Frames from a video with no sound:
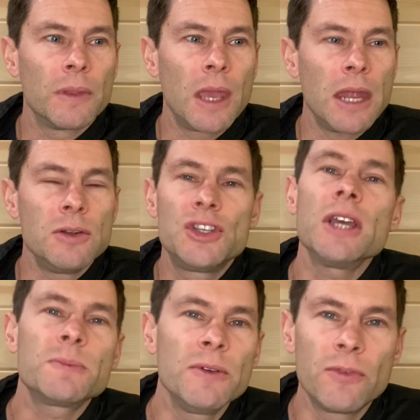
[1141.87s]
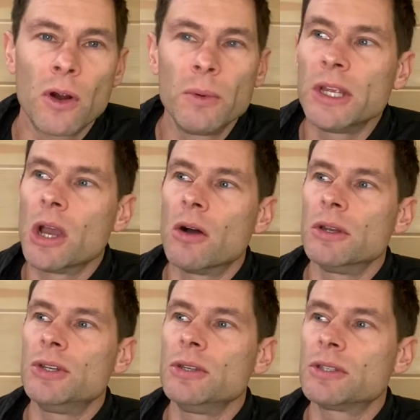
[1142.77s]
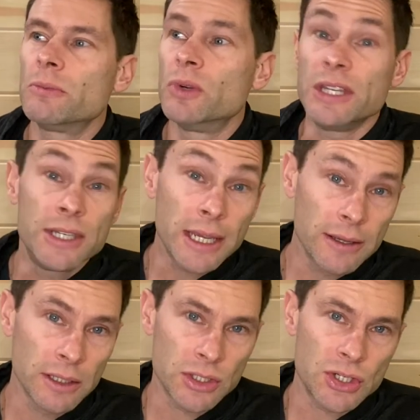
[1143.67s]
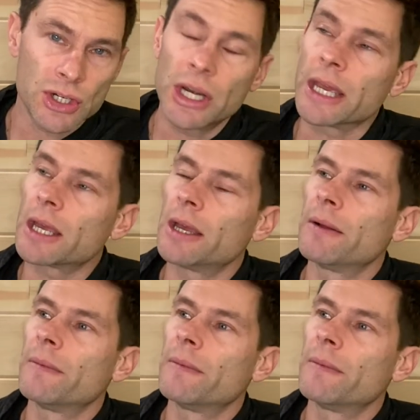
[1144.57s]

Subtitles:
and just before we go and do some ridiculous trick,